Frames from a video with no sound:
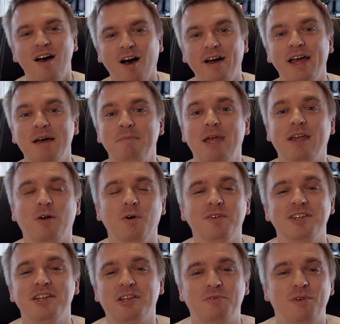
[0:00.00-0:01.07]
I am a
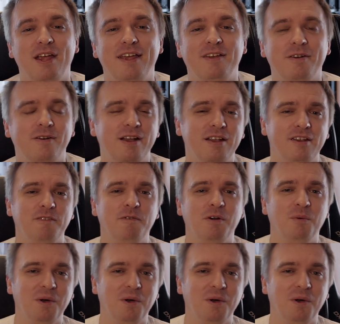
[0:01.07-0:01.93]
content creator, and if I